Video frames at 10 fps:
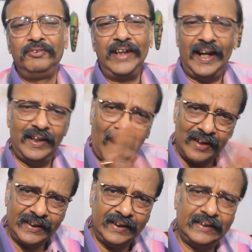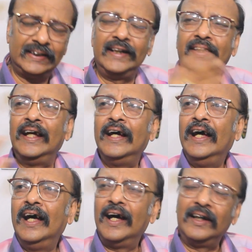We had Artix and
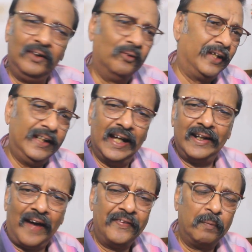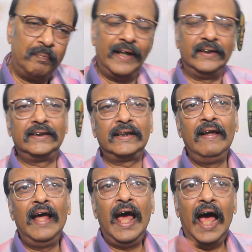Glory and other pens.
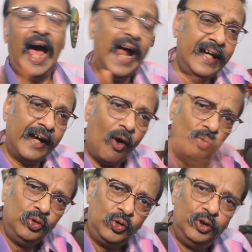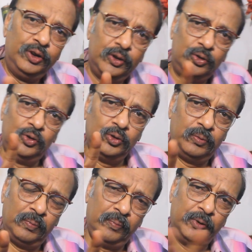And around
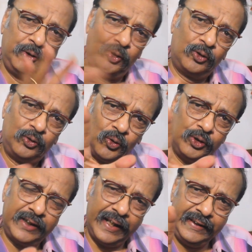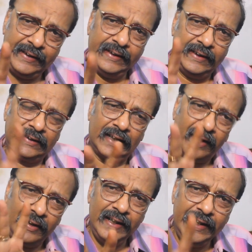those 80s,
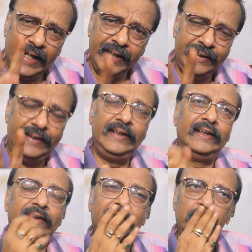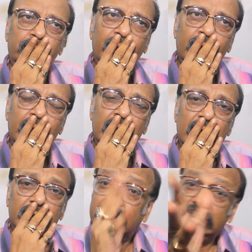early 80s,
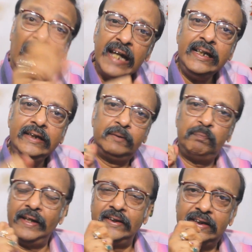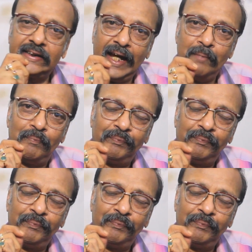the Chinese pens came.